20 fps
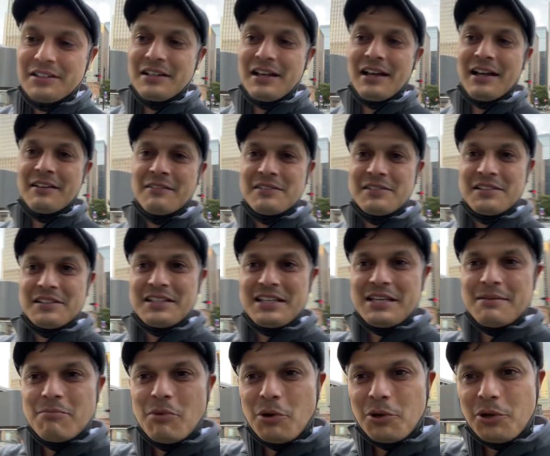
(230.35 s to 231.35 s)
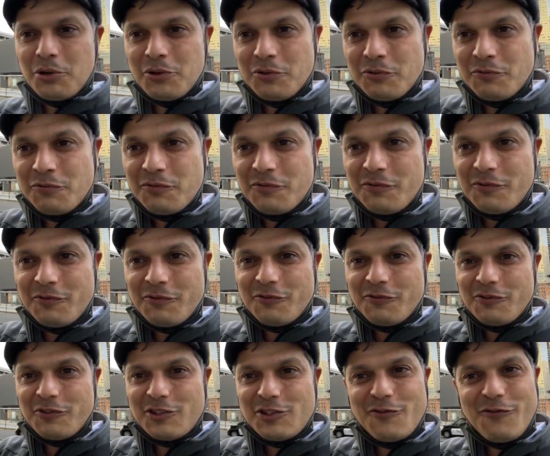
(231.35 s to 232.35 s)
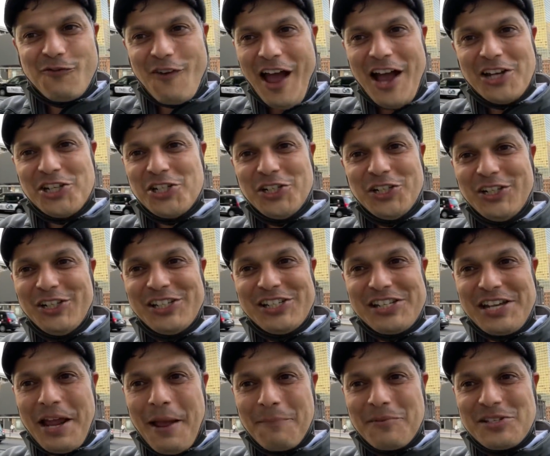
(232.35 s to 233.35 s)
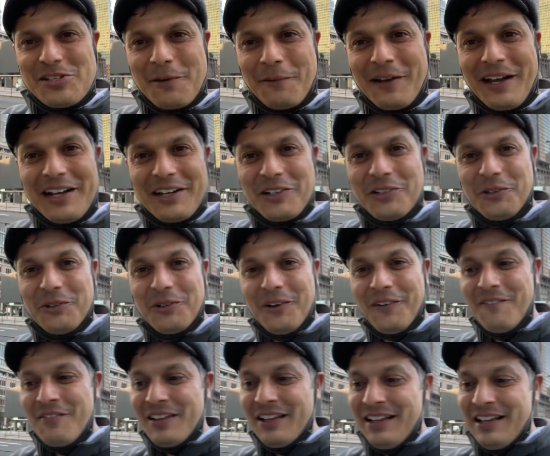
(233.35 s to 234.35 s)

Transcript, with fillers: uh, kimono fashion stamps. They're kind of cool.